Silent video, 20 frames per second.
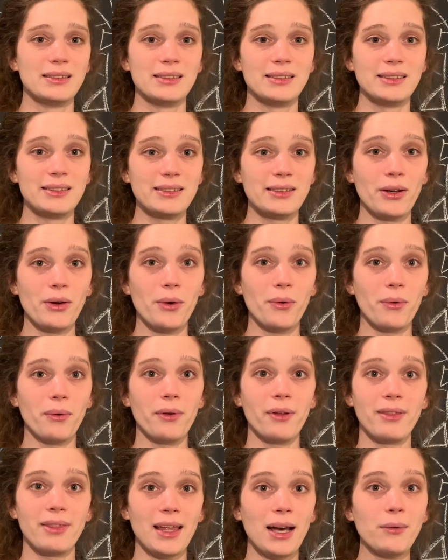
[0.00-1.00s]
So
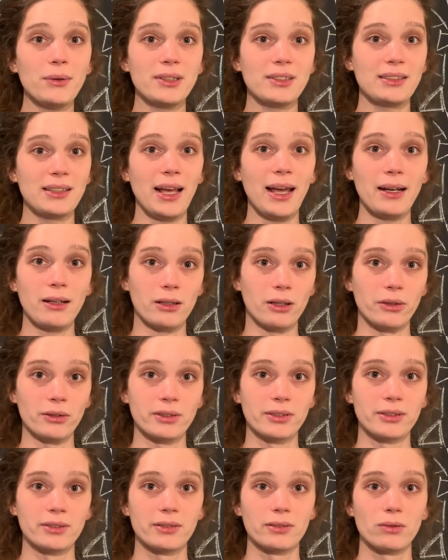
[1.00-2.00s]
that was Ed
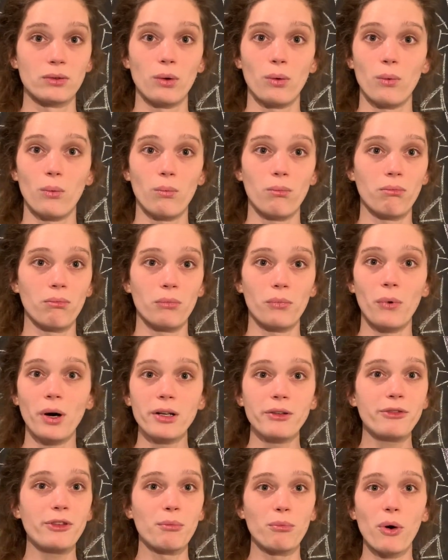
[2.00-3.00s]
Klotz, one
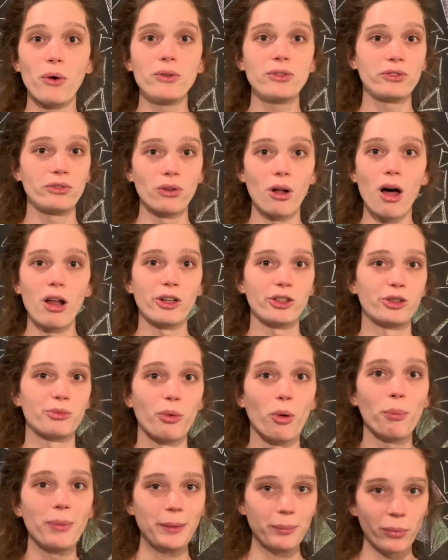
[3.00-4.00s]
of the most
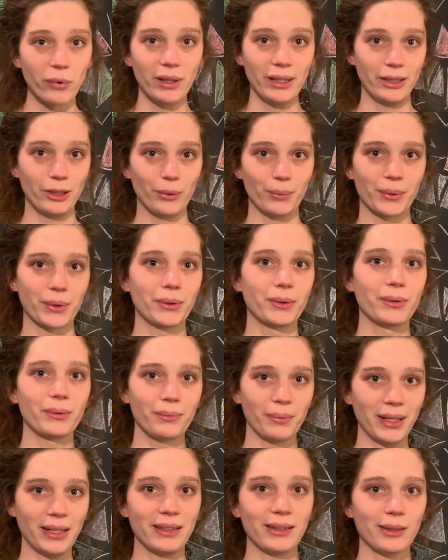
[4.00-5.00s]
knowledgeable people in the world
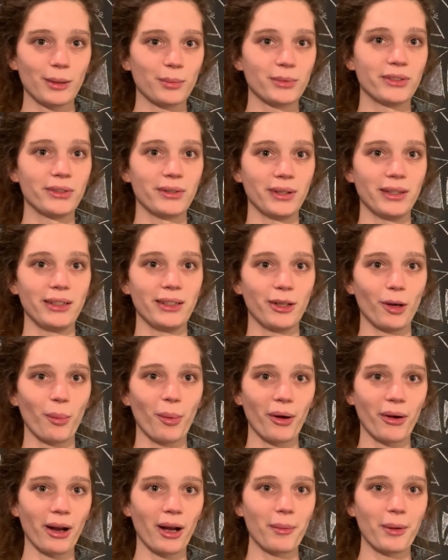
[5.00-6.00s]
when it comes to linear
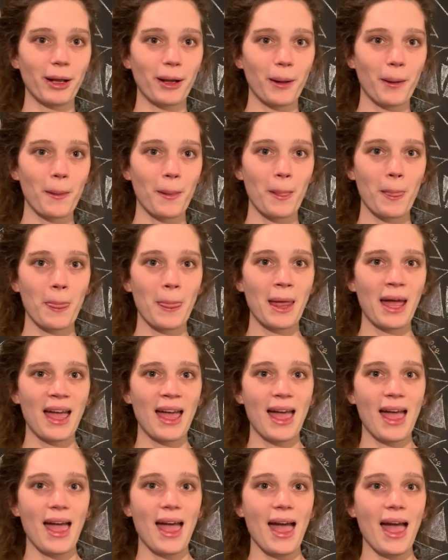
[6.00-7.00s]
programming.
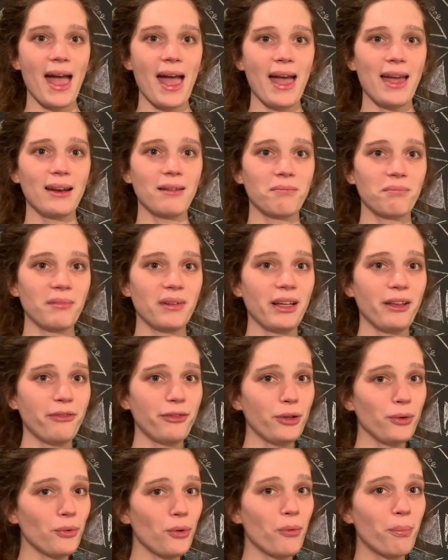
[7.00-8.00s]
And if
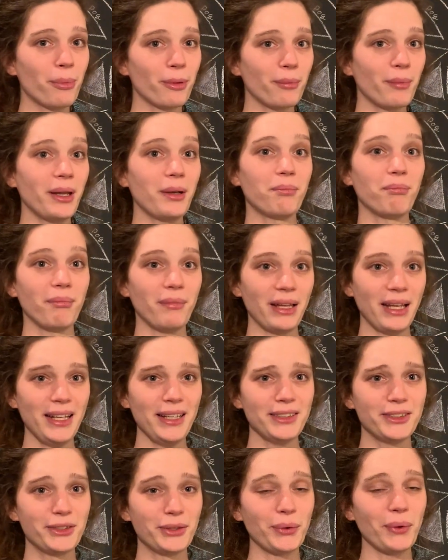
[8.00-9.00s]
you will permit me
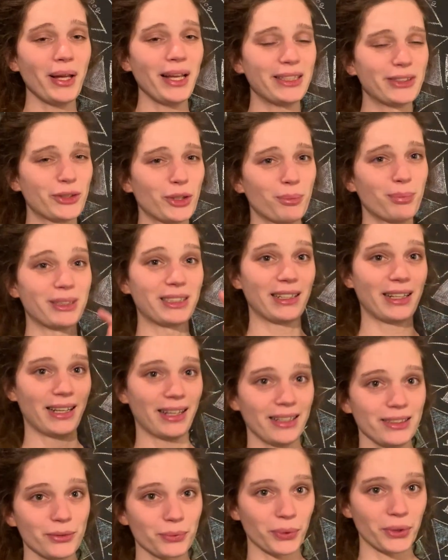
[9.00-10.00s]
to interpret
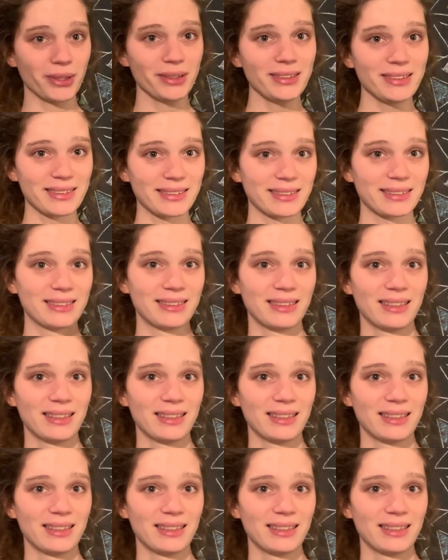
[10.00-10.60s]
his words,